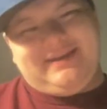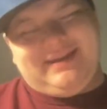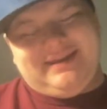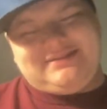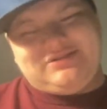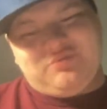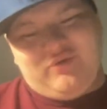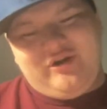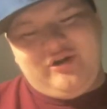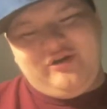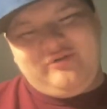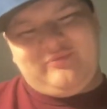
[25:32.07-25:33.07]
it's
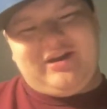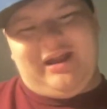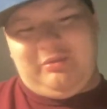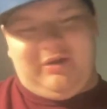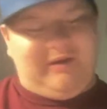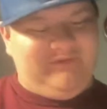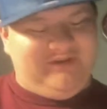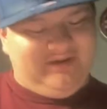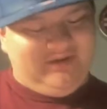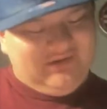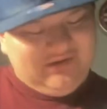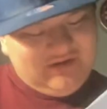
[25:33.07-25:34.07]
weird, but I love
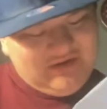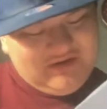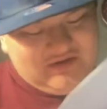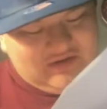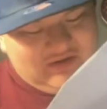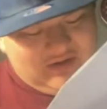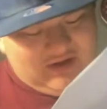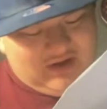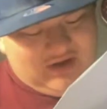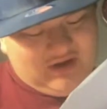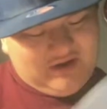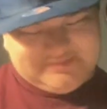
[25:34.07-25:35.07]
it.
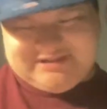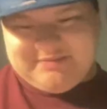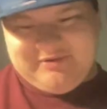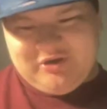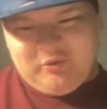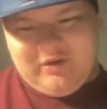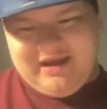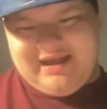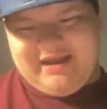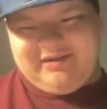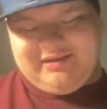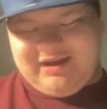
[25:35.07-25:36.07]
Slipping
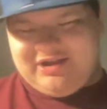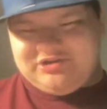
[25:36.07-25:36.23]
Away, I